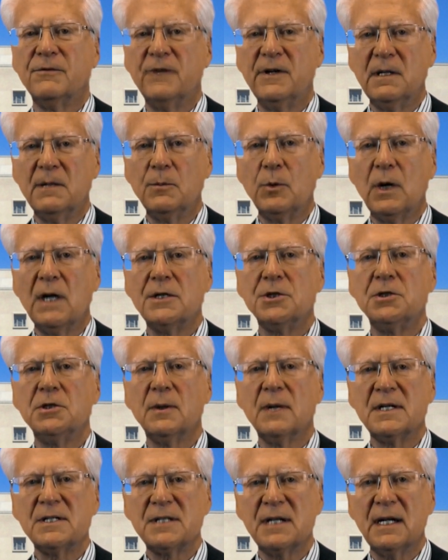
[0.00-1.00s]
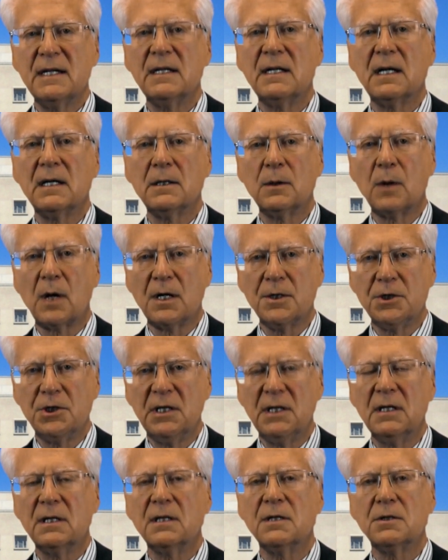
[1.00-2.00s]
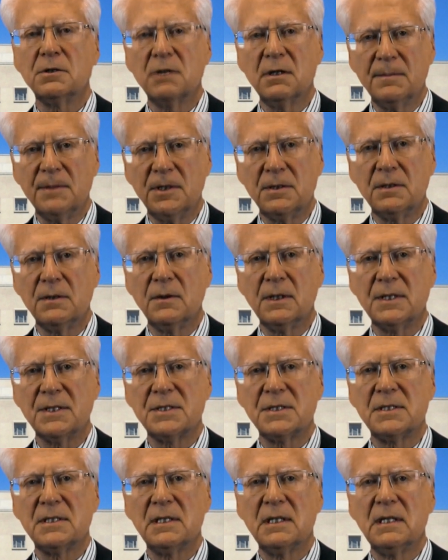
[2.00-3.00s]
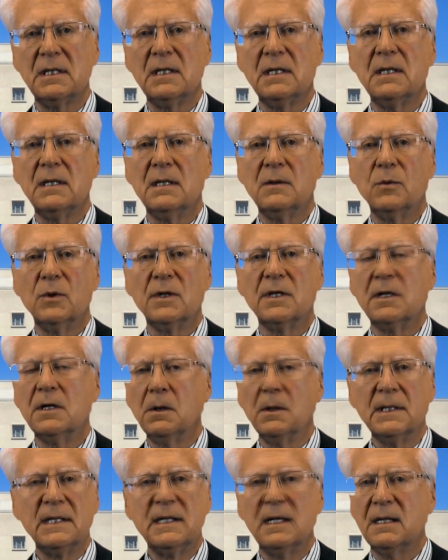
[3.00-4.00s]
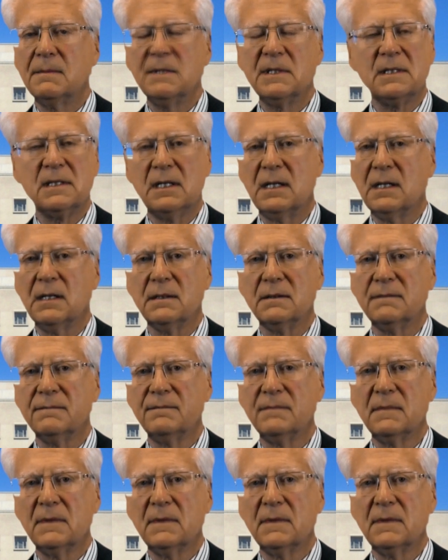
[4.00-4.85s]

FreedomWatchUSA.org. Contribute to us. We're the only game in town.